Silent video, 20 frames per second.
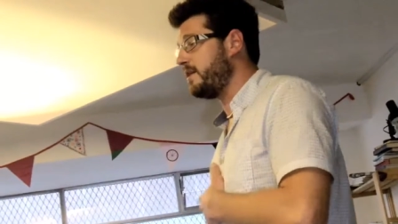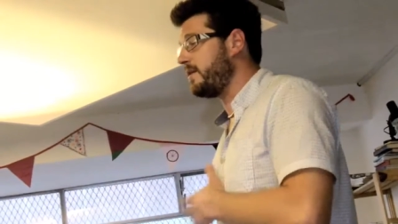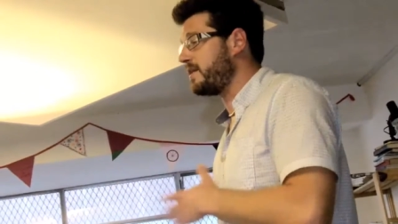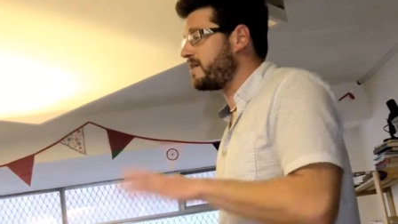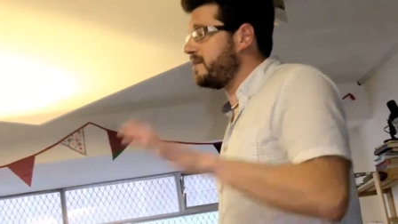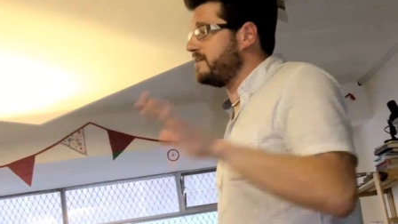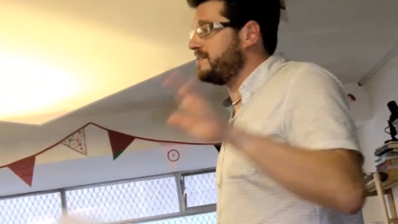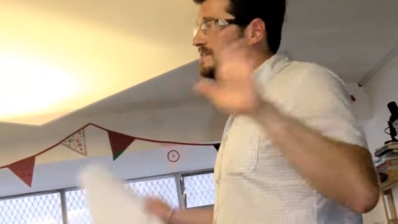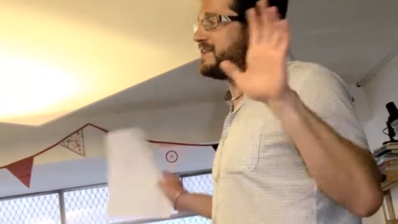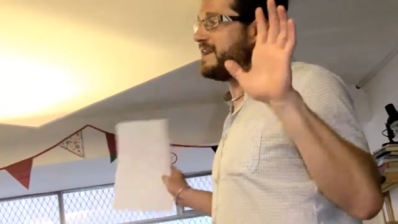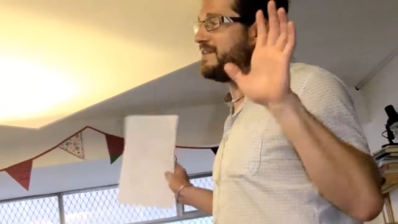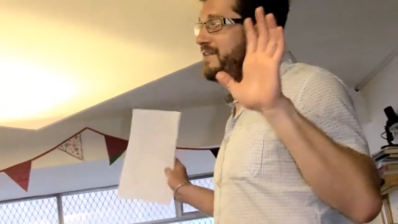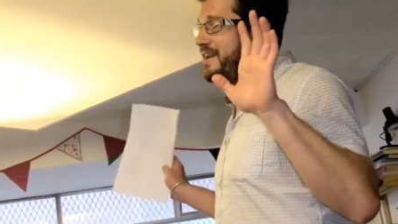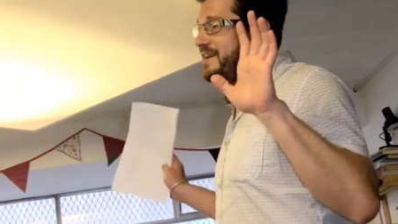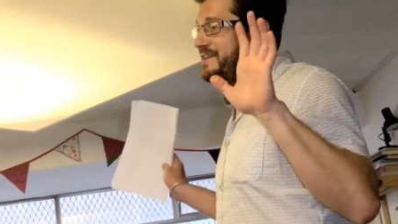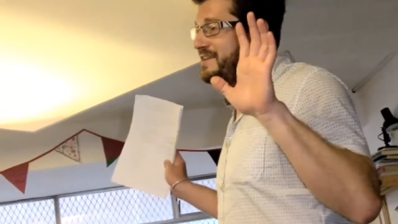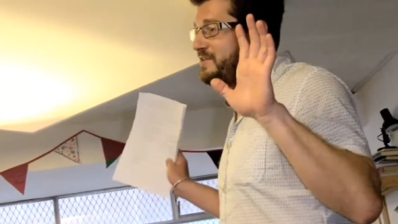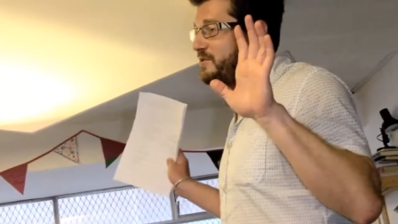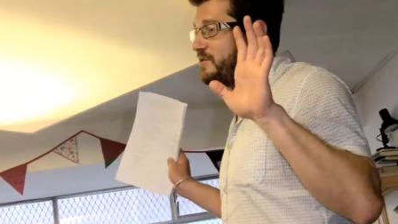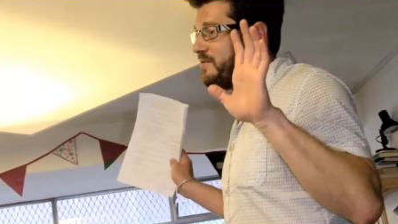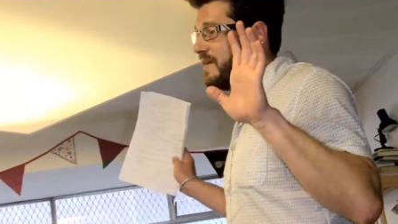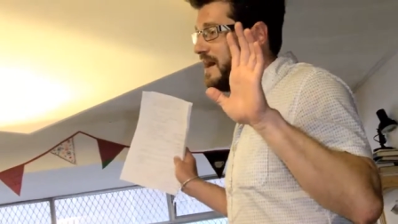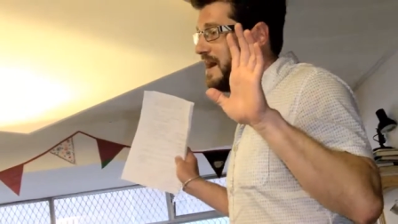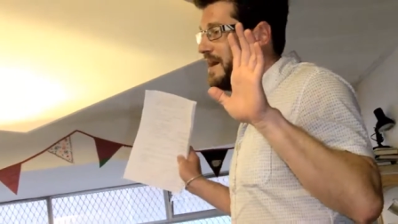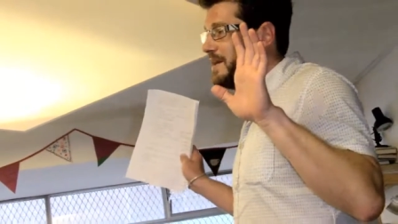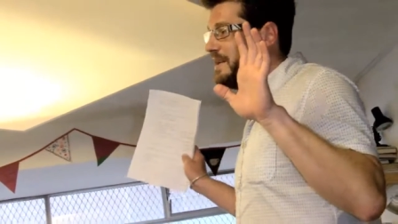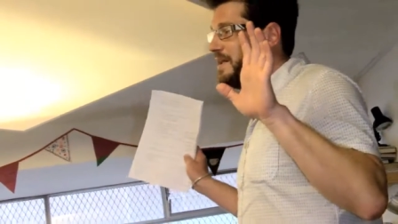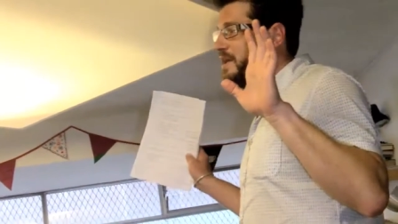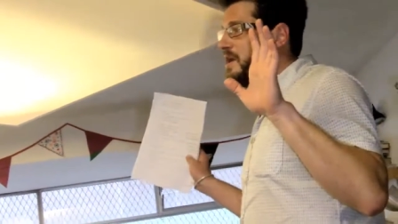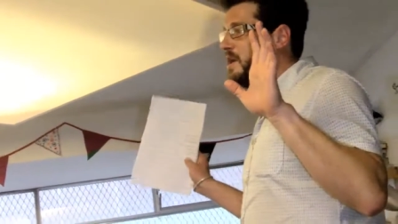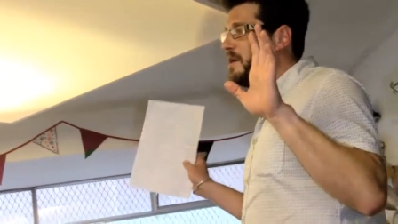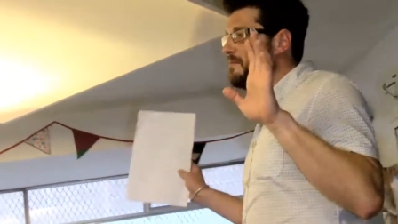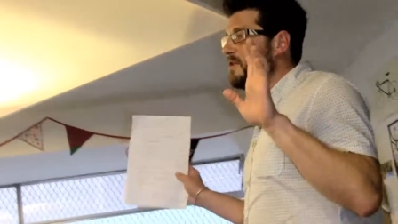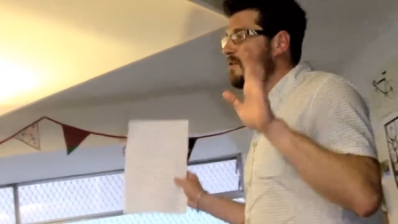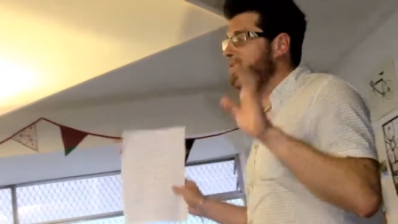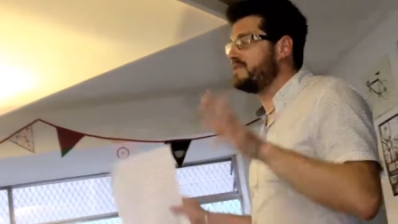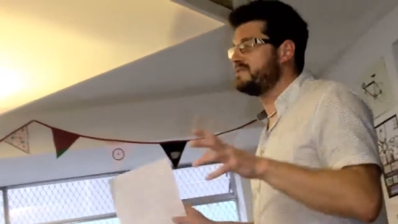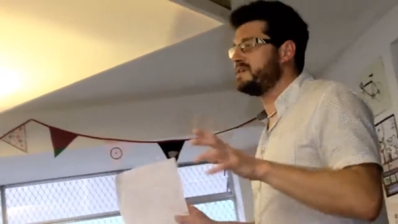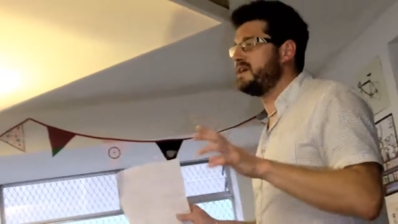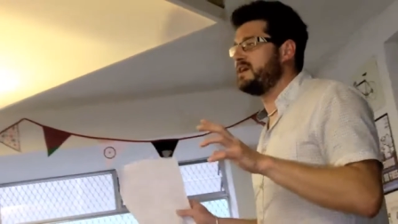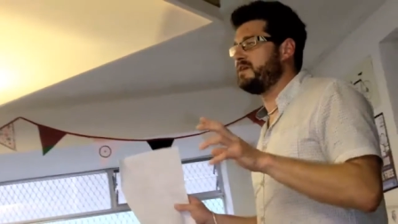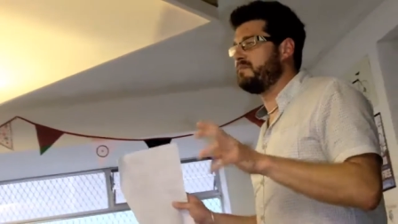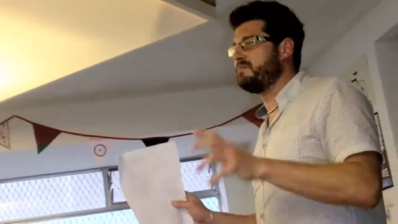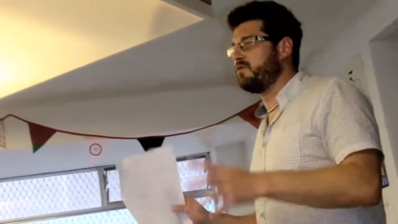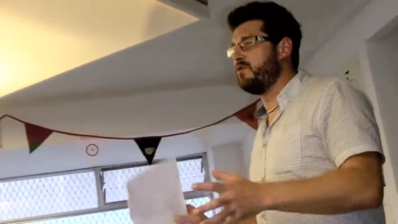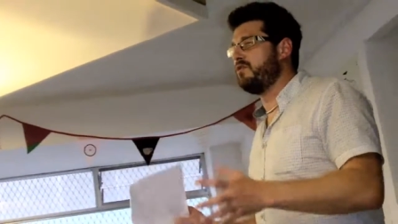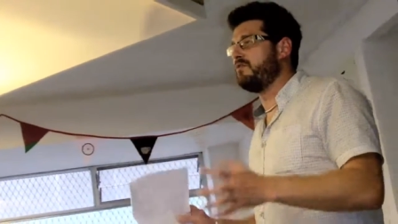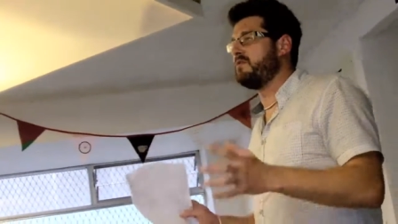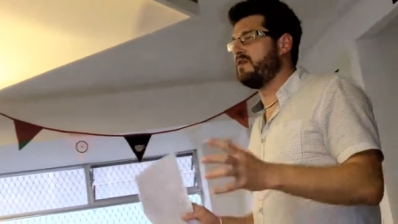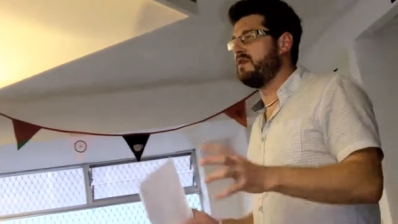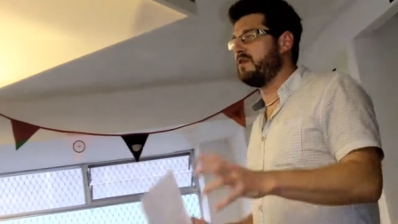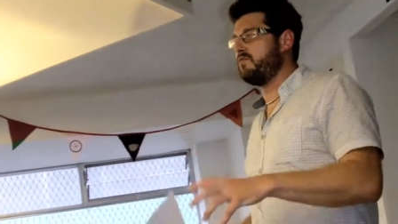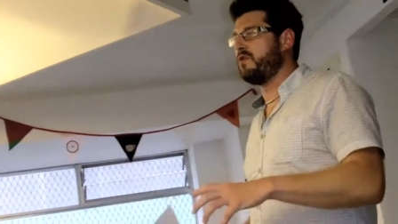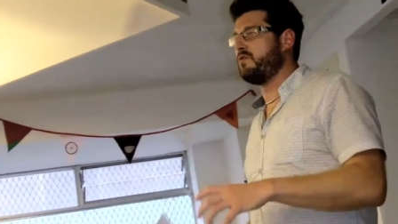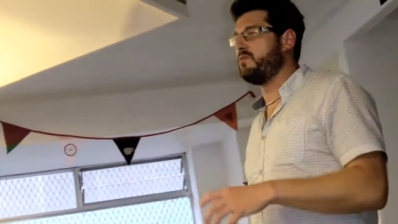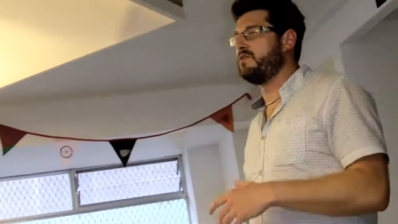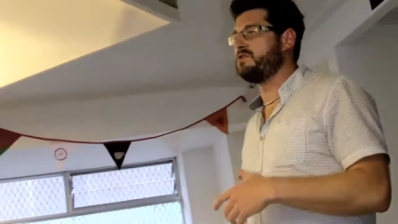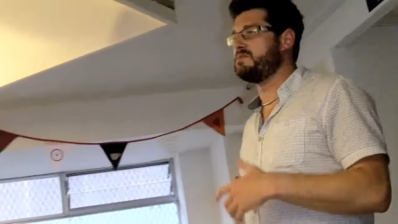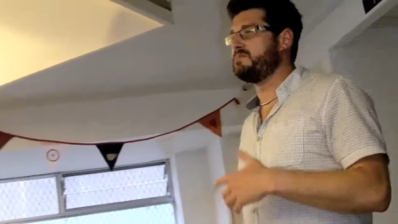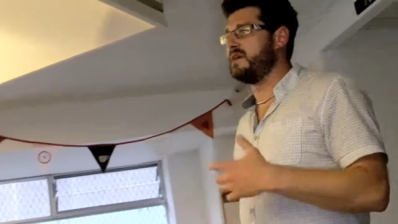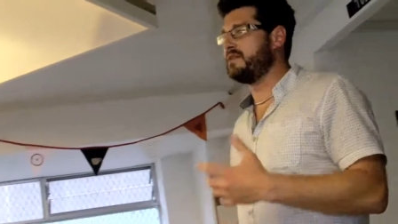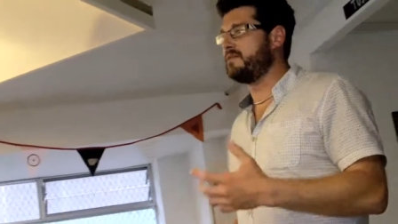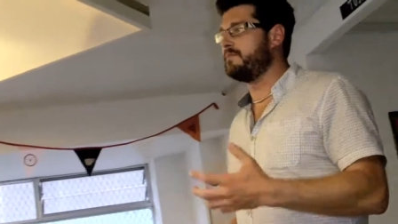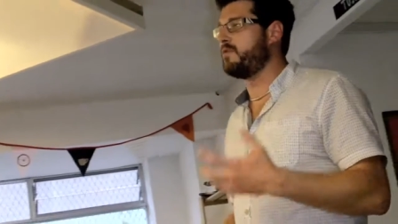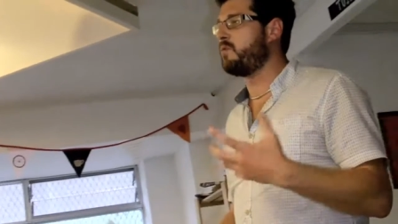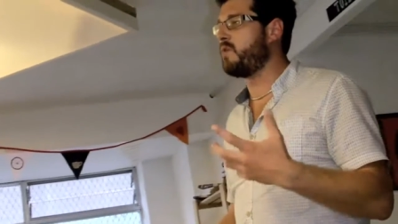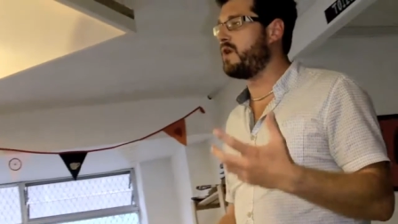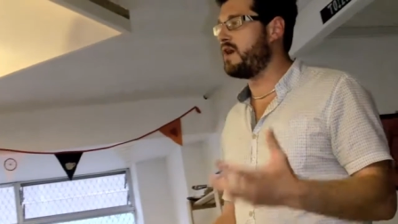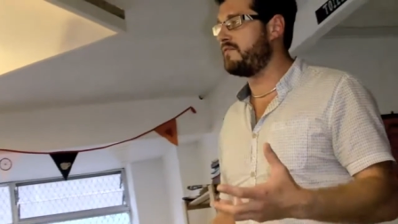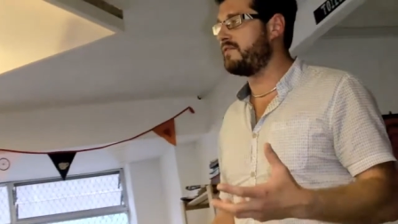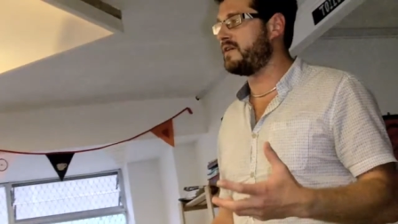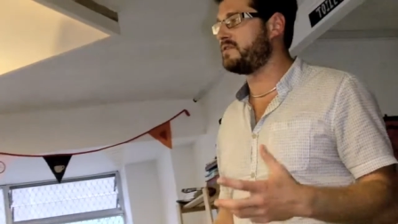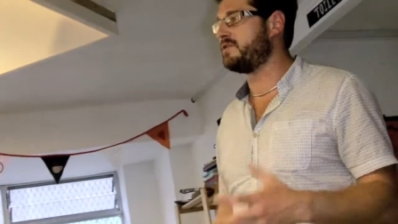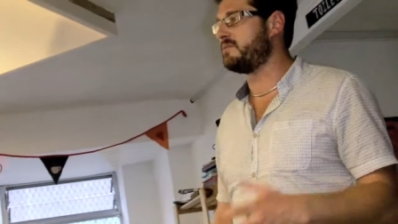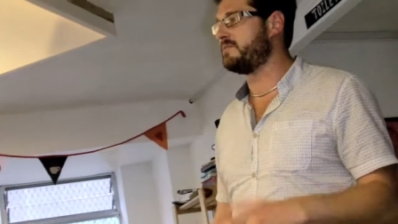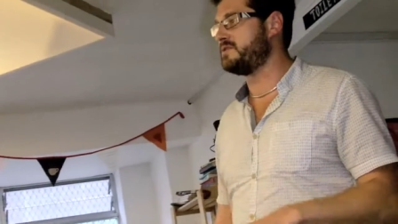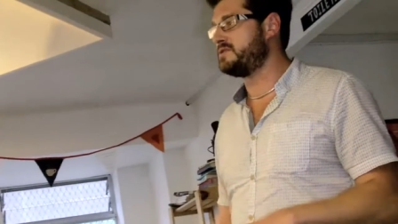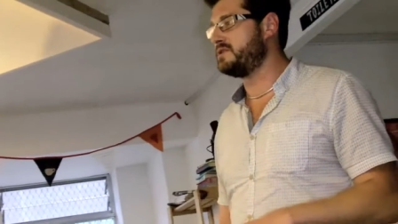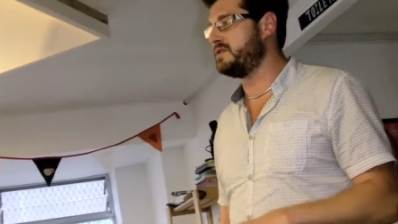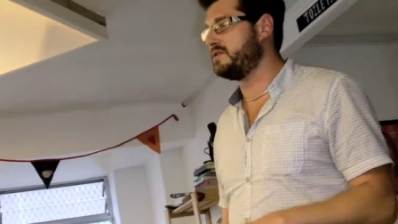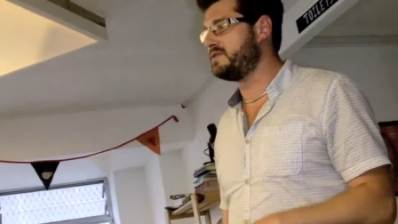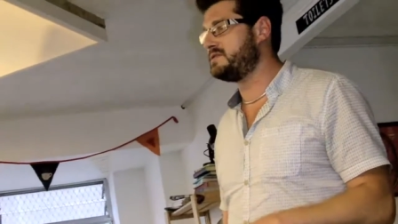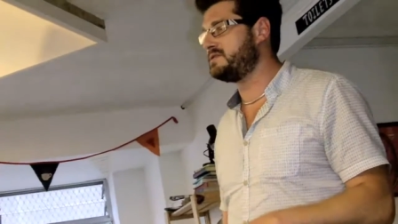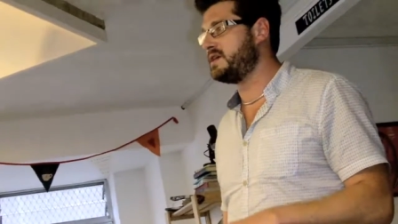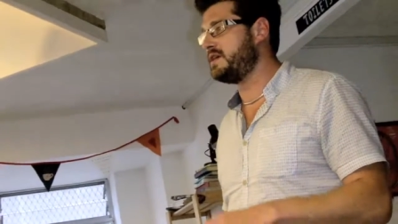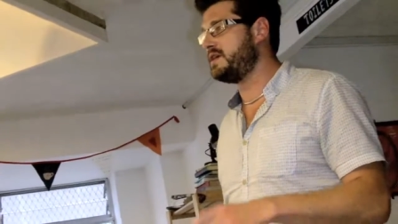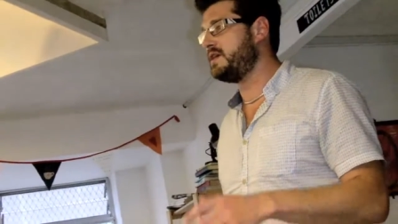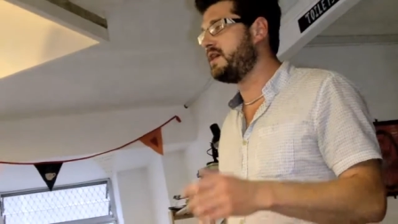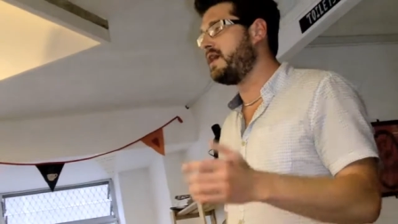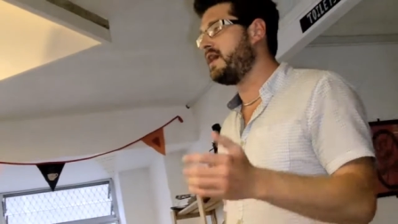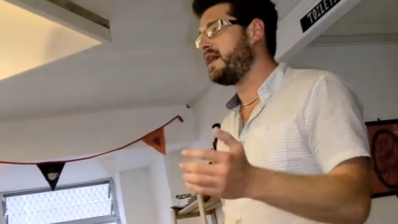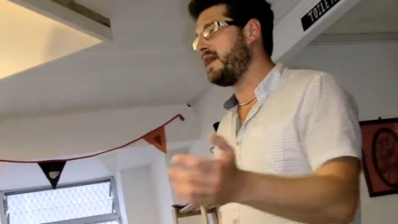Now, I can't say that I did all that, but we certainly brought them in a room which made them aware of that opportunity,